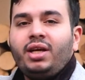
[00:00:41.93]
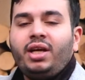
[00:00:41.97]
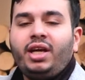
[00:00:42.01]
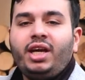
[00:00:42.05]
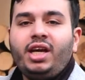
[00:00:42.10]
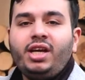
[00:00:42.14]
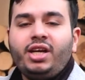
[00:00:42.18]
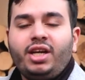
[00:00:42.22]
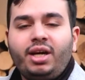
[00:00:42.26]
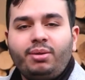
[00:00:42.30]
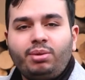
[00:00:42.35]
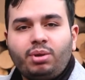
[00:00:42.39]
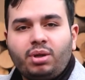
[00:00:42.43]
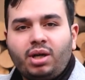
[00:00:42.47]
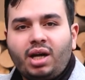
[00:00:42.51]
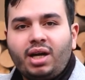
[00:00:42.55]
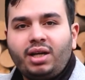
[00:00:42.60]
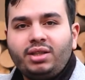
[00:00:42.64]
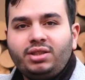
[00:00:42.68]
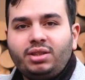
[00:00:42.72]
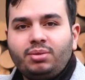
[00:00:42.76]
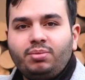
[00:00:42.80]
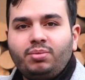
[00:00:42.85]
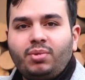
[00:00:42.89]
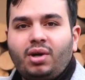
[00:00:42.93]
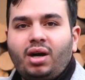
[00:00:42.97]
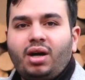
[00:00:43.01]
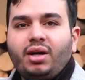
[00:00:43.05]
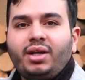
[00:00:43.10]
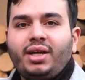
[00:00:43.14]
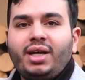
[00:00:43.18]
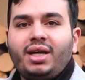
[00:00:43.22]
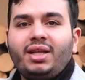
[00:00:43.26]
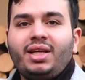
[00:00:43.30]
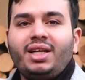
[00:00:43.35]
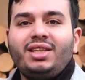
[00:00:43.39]
In cryptocurrency
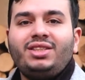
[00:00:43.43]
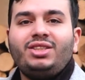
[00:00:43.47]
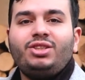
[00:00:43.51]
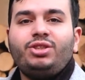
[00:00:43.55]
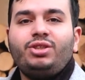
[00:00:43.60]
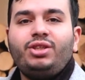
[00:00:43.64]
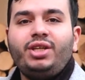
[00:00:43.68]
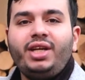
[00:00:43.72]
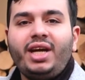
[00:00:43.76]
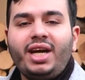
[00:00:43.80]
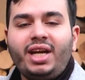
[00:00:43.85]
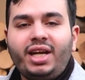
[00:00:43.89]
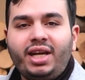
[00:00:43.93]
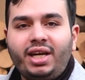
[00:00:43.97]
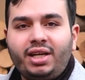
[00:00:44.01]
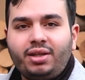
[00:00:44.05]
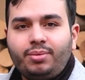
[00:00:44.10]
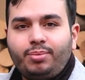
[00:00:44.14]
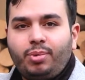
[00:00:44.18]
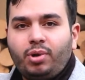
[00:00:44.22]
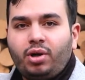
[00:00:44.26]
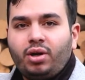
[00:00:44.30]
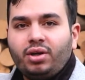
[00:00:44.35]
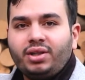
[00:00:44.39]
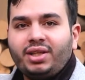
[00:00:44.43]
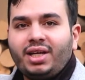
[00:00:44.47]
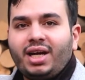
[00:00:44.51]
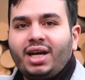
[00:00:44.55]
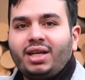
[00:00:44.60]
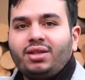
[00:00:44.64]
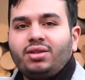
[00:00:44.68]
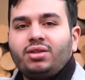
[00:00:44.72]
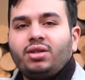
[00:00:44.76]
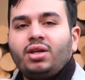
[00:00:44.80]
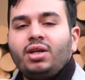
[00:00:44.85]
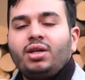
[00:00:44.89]
market, it's really
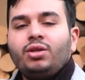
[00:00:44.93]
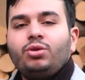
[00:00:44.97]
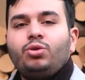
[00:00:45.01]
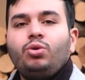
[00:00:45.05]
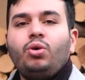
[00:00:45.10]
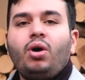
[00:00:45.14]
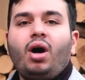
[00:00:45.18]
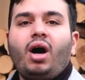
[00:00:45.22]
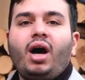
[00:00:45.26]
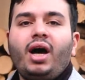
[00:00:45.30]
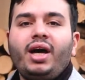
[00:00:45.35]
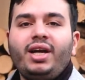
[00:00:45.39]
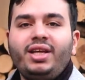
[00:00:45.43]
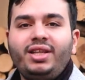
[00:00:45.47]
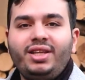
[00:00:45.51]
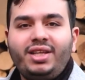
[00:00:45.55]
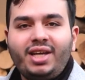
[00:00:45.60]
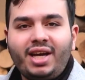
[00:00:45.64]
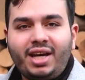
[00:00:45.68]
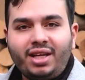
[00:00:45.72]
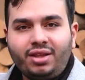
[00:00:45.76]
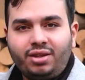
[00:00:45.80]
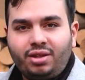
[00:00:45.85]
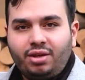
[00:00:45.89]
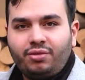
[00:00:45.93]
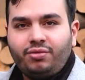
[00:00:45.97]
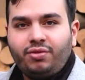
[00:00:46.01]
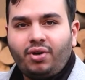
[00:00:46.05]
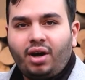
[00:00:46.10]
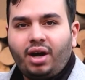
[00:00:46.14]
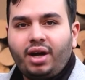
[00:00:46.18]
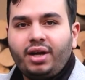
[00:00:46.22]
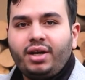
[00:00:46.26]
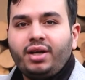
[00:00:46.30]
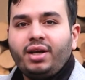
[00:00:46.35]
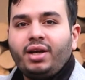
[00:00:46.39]
important to
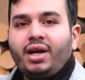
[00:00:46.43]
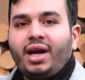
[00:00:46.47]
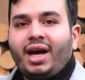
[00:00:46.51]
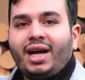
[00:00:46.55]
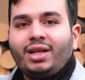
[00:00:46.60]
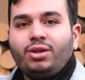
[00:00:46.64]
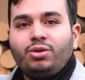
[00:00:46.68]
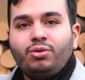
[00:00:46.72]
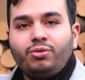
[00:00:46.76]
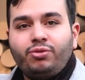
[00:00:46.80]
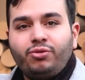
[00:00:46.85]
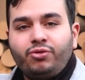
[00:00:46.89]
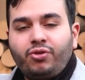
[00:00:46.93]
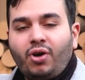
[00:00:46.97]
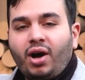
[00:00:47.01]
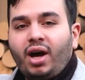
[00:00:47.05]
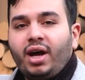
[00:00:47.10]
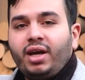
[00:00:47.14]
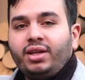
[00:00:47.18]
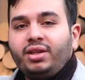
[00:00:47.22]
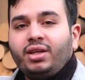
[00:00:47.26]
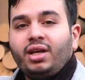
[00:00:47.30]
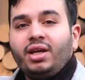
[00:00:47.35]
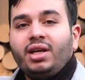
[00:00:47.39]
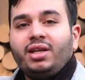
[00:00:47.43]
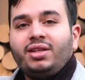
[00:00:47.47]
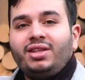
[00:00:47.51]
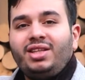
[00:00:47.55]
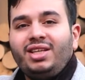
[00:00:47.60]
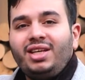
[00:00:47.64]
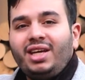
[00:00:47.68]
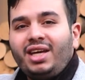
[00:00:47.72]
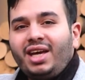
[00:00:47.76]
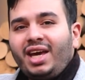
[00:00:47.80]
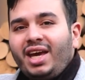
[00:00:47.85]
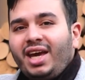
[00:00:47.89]
identify and to find
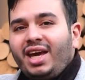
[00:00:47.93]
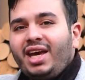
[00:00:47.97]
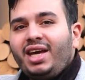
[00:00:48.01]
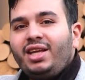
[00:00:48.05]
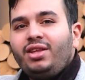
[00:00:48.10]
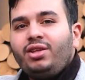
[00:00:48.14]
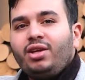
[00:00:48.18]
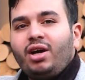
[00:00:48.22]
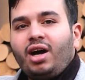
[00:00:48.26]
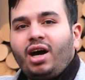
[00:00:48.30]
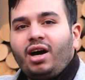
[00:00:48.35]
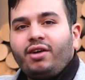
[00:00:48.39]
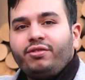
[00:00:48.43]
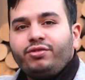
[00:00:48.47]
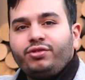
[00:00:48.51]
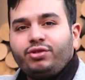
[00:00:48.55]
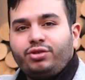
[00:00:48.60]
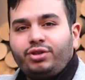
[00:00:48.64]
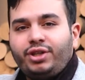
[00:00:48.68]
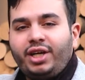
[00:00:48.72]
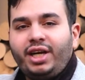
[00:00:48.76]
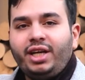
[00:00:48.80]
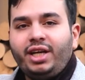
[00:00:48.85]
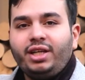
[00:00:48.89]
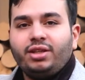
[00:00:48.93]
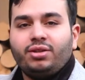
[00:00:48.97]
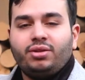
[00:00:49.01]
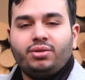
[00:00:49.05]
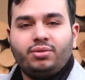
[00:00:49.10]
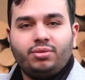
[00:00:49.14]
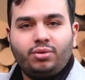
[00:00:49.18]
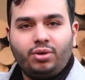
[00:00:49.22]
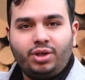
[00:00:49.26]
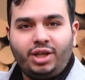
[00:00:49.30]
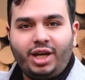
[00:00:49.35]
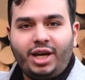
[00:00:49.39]
the end of
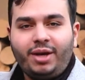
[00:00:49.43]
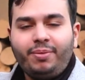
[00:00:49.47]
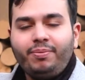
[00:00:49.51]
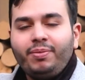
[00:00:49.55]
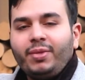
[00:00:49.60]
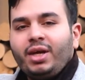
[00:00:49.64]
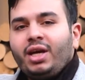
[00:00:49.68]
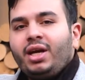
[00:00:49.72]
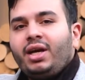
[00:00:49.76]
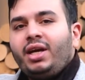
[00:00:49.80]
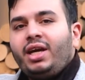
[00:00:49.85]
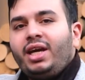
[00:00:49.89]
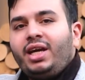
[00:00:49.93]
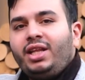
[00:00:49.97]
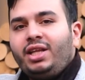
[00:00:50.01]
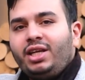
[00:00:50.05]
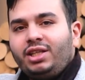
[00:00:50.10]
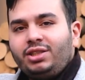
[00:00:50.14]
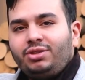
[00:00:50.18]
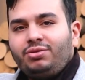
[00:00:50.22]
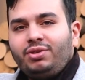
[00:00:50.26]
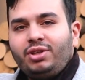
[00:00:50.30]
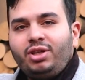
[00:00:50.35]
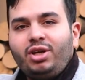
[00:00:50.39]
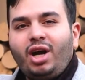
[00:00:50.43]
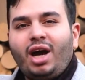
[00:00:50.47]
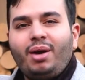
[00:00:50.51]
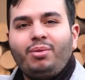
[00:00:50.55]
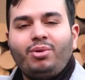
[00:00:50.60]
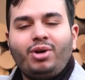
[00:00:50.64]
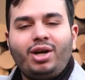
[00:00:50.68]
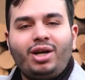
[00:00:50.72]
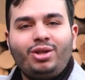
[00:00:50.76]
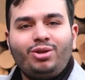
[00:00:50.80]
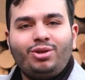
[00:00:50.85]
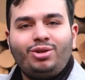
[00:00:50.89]
trend, okay? In this video, I'm
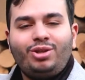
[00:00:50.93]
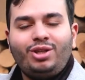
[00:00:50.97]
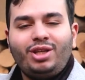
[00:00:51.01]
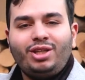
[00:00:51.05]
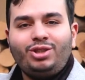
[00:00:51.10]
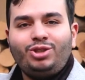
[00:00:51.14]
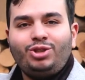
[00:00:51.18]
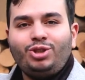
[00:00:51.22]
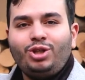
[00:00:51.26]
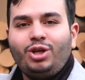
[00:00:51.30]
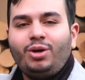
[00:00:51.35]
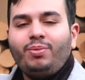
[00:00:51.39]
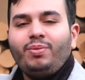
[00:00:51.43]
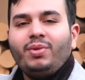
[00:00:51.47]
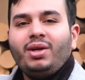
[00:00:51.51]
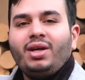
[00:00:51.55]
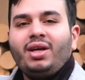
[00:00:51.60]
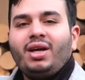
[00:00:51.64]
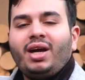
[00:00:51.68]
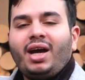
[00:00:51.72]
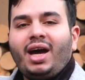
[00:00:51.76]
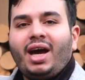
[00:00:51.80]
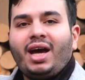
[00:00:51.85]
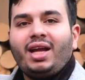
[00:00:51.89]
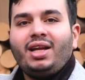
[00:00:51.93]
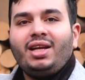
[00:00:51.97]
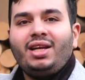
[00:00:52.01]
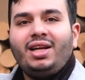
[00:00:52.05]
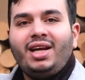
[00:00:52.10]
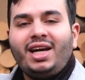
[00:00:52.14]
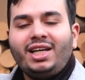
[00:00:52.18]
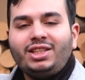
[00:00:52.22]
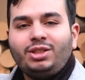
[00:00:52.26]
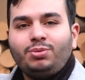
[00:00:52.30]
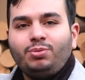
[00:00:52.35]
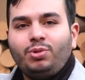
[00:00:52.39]
going to teach you, and
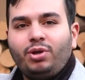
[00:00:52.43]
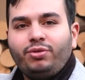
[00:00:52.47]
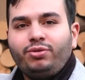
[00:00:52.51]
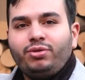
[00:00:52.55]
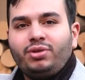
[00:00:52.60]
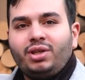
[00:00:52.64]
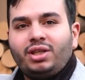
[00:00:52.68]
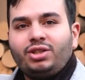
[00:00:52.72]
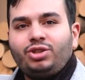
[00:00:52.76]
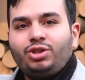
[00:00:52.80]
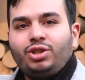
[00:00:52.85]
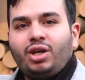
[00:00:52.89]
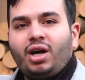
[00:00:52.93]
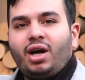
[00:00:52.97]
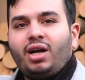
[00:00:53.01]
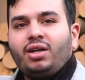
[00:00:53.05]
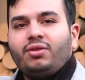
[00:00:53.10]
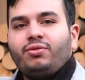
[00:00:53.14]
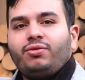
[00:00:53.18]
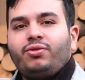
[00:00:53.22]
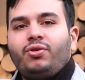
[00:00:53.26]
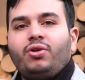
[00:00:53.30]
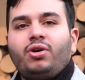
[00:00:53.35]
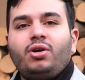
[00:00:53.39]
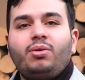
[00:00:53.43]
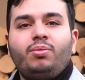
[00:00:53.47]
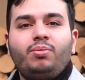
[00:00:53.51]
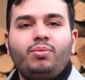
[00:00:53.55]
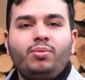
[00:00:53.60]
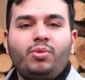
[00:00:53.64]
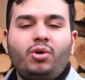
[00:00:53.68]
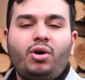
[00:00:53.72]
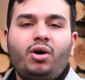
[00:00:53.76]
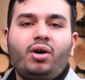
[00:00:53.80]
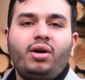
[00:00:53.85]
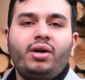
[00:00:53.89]
let's move to the chart for
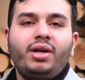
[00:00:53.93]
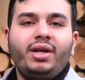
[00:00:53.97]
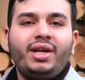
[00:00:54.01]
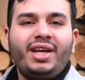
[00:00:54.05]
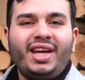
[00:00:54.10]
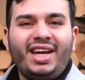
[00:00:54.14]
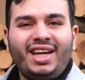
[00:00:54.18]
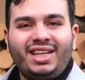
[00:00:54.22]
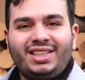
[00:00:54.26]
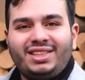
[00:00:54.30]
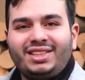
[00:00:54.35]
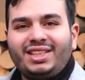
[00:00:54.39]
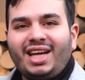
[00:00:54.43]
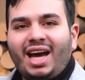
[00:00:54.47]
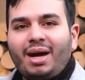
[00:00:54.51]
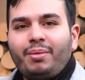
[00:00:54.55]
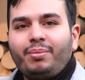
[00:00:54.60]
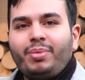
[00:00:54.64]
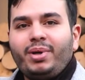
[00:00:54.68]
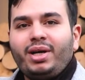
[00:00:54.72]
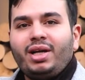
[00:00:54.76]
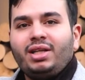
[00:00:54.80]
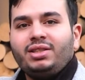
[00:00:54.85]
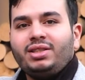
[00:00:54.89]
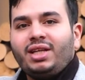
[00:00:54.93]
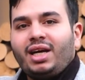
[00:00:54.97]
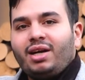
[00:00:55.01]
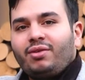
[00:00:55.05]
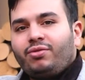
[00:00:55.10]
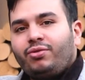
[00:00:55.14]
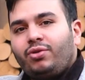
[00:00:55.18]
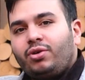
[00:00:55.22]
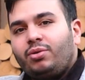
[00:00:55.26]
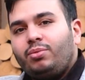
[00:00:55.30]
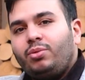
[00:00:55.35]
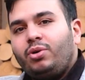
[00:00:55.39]
more examples and
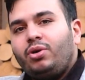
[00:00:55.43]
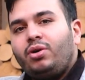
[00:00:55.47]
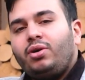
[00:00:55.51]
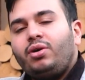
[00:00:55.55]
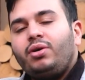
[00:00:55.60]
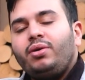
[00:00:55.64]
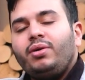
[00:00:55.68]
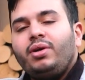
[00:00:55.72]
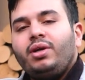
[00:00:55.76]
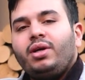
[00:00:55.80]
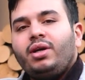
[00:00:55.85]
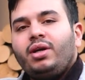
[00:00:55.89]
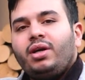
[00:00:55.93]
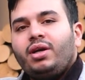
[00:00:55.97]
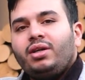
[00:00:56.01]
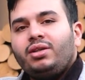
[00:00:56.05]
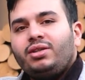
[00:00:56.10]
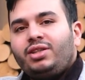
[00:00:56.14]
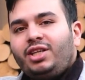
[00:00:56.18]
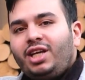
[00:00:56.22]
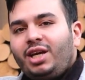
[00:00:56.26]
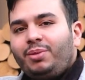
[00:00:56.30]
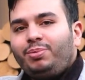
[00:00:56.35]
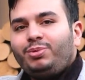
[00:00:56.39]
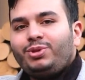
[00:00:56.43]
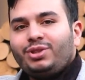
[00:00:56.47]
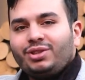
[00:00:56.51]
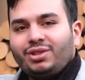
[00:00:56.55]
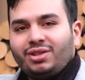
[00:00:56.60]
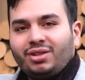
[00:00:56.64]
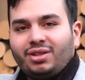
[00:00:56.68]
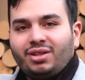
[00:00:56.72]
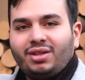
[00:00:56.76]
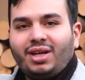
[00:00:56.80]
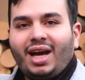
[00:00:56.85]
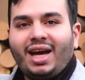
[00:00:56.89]
for more tips,
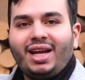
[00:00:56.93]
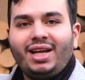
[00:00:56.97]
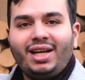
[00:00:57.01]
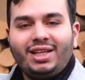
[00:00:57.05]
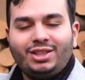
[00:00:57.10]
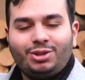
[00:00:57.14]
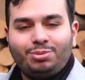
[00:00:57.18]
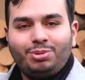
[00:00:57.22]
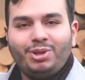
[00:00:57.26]
and let's